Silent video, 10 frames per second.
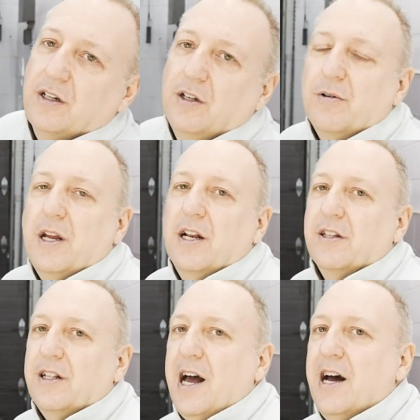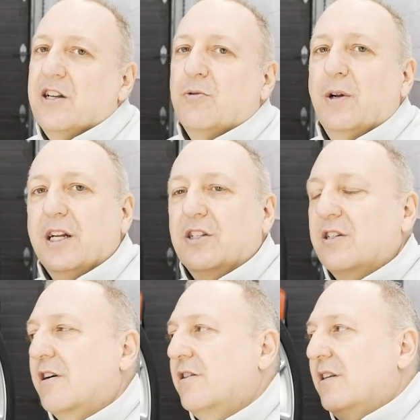located on the dash. When it gets
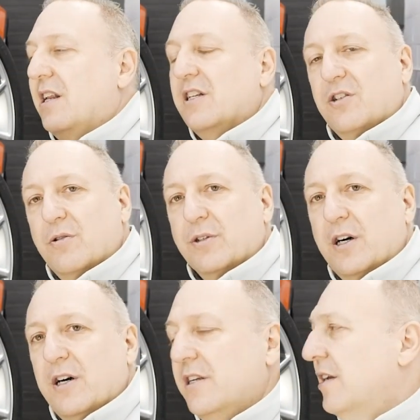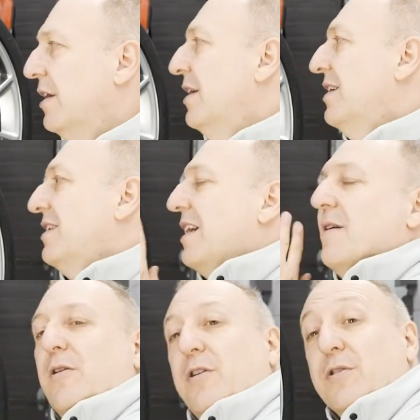dark, lights goes on.
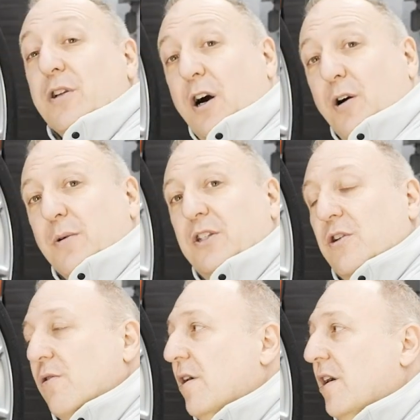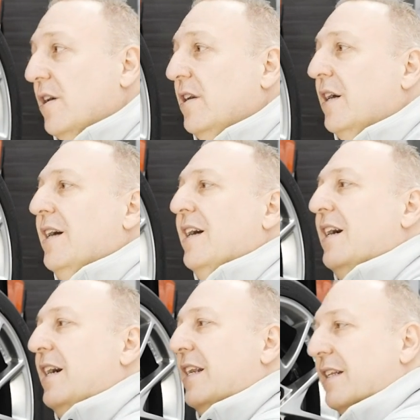Side markers always go on.
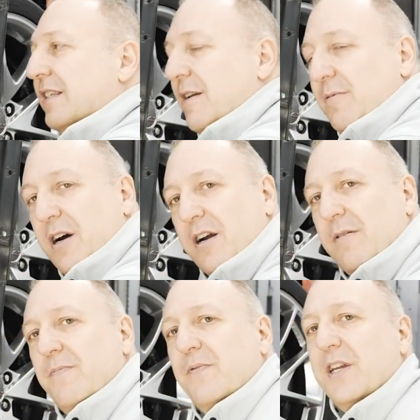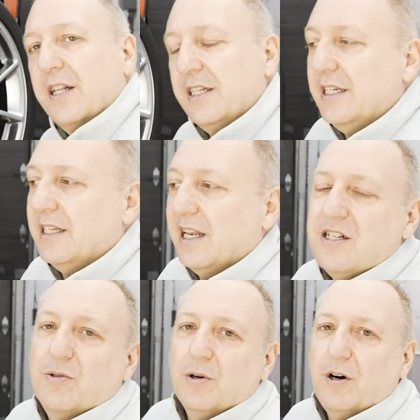And at the same time, the LED
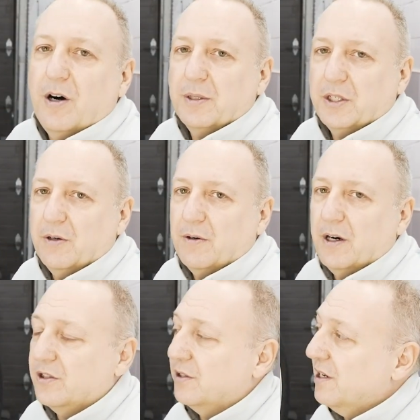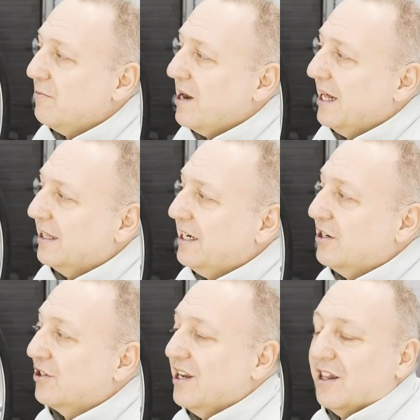lights will always go on. So in reality,
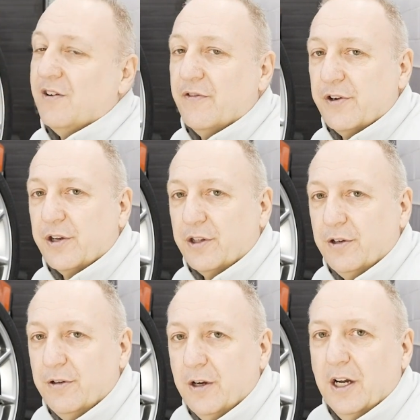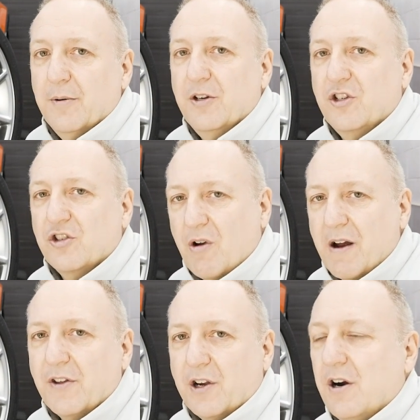there's nothing for you to do, but just
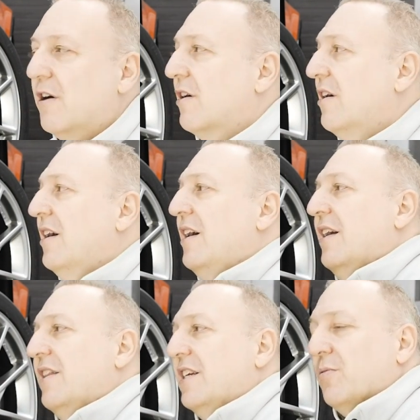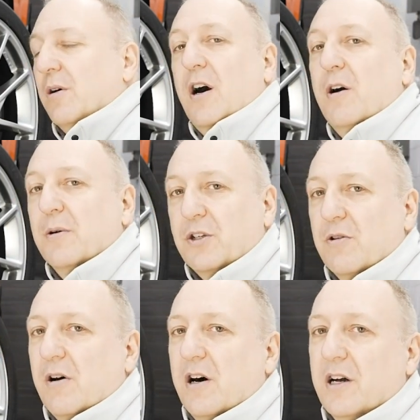drive the car and these will always
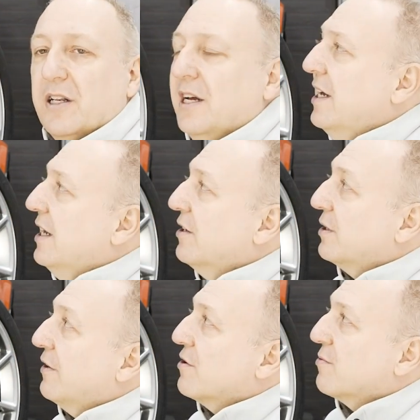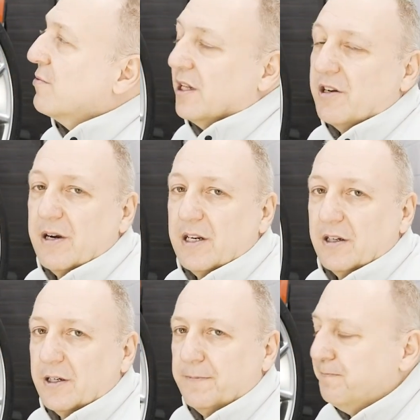go on and they'll give you a really great look.